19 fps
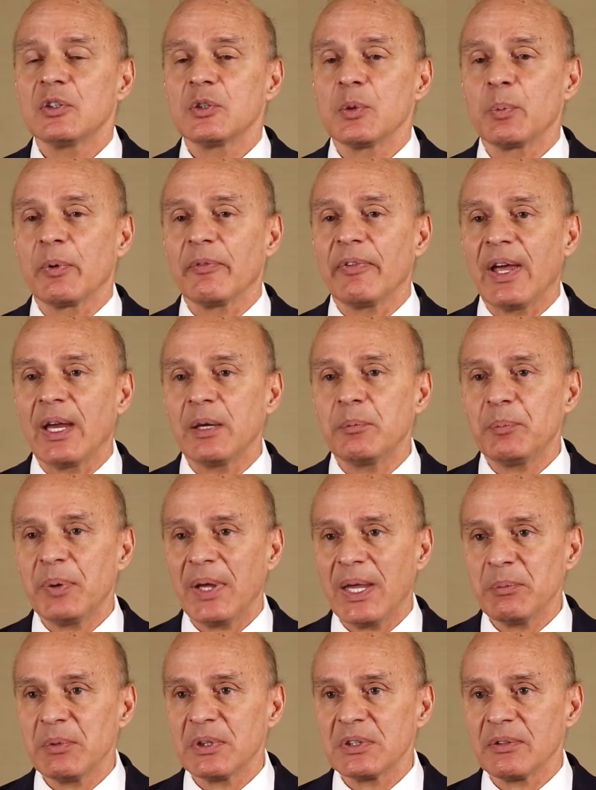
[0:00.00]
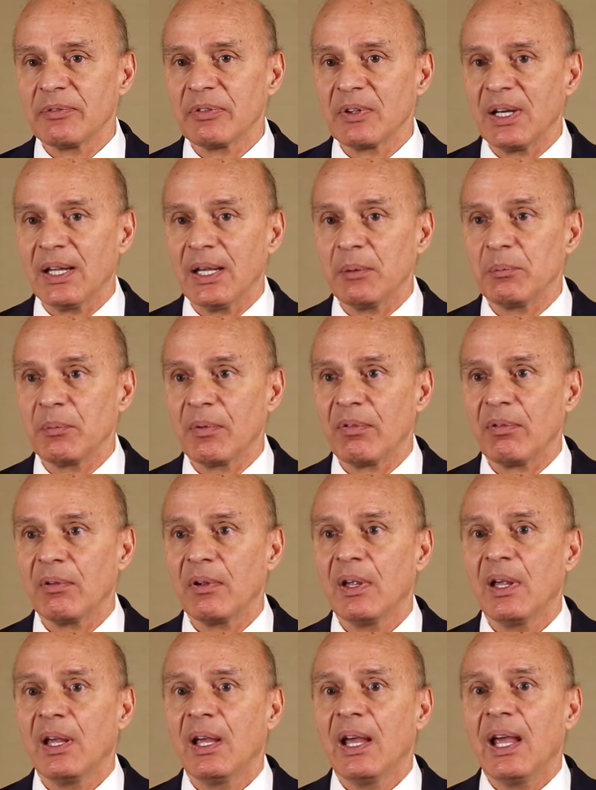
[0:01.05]
to provide payment of claims
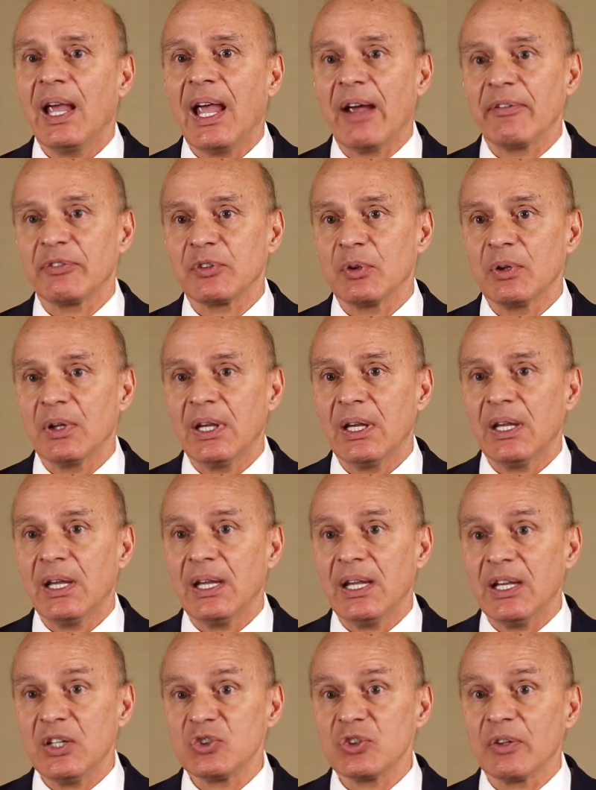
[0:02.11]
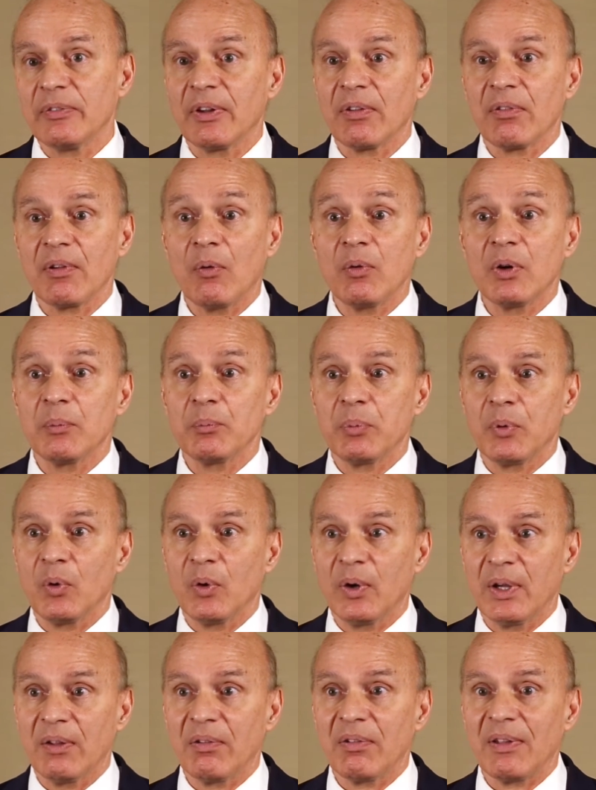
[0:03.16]
after each of its own
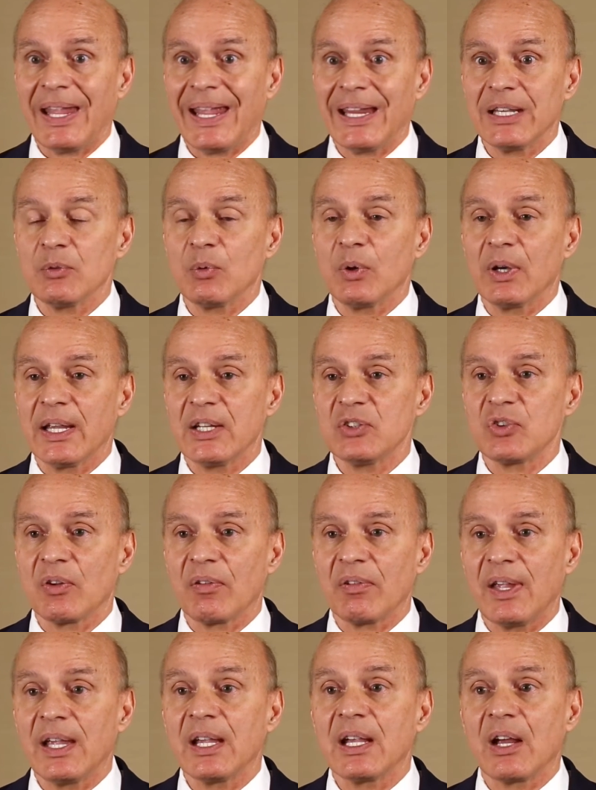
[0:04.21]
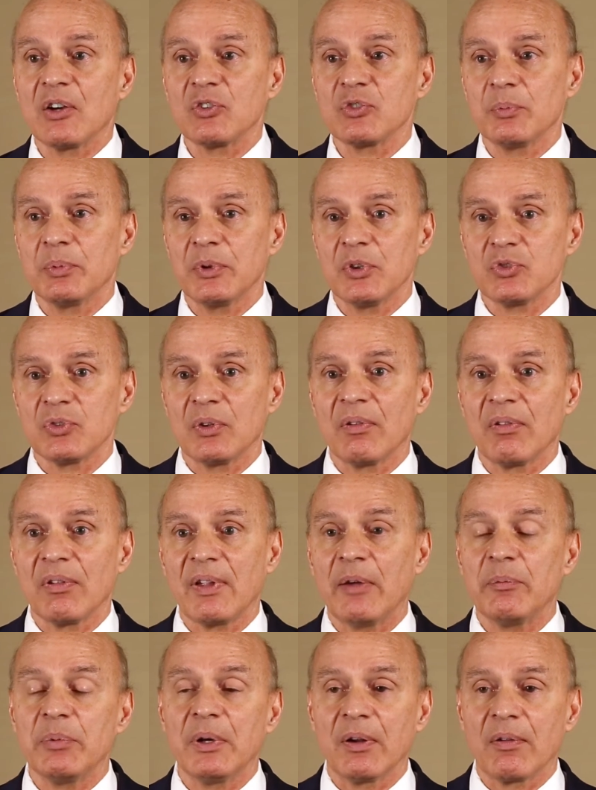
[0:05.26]
employees' annual HSA contributions
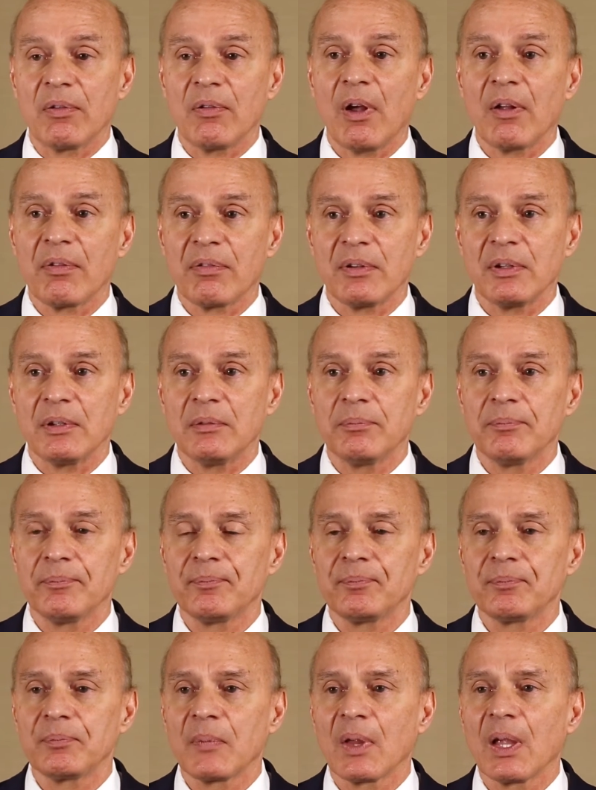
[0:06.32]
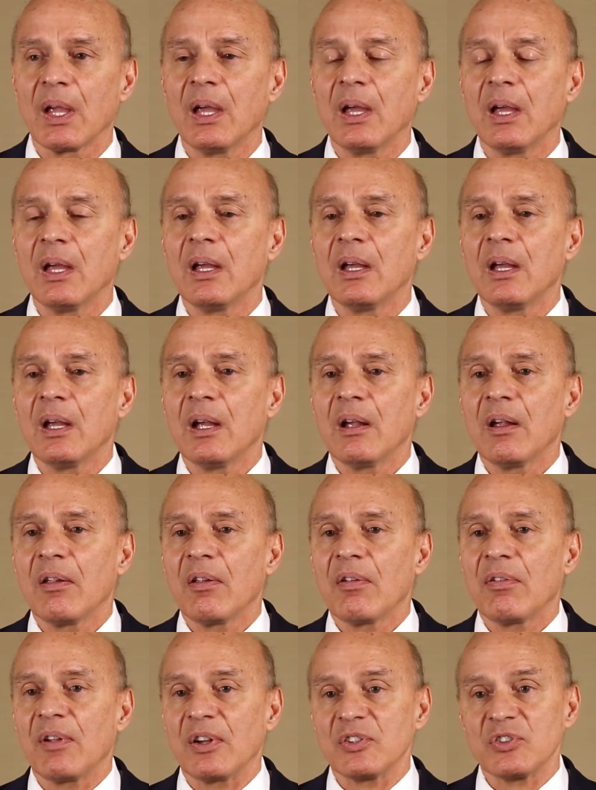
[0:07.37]
have been exhausted.
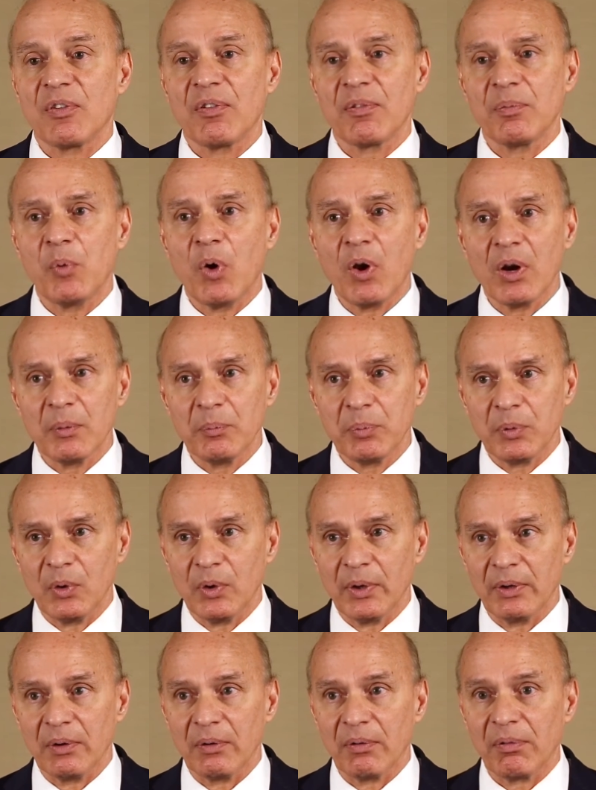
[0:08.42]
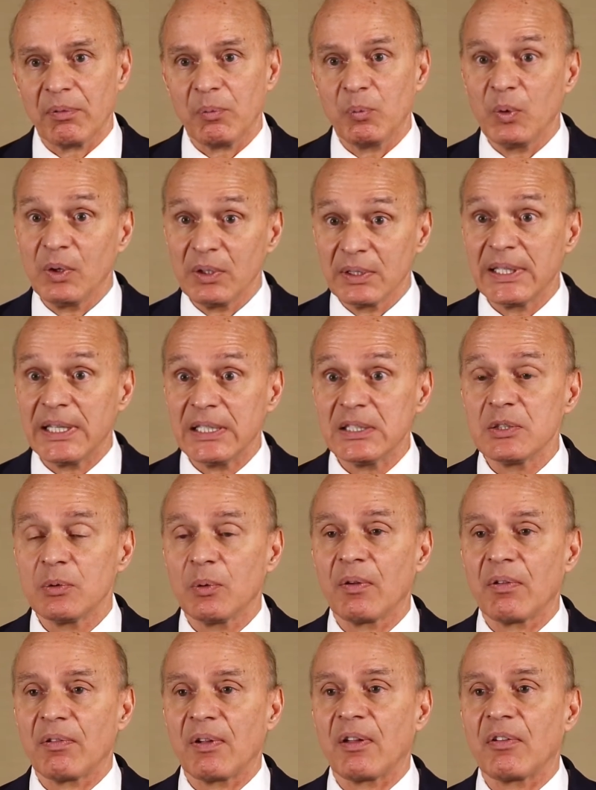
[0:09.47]
Such small employers will need
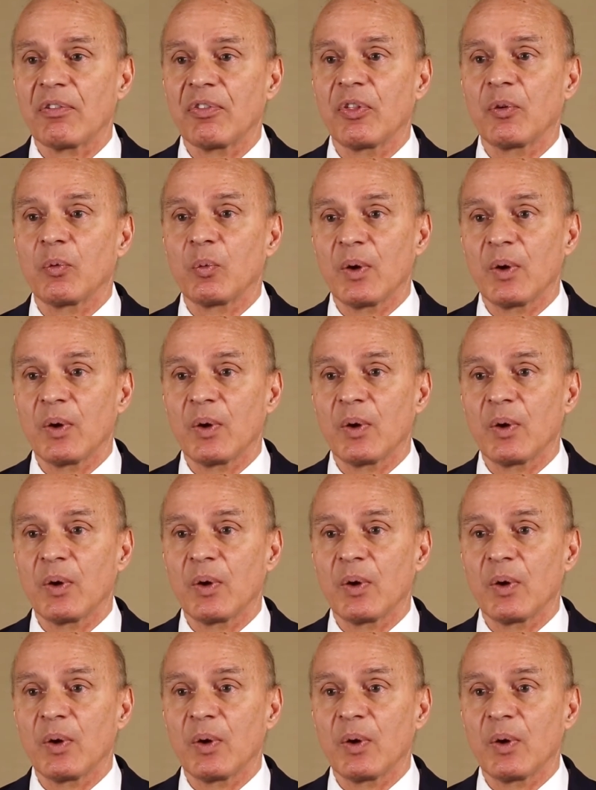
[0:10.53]
to assess the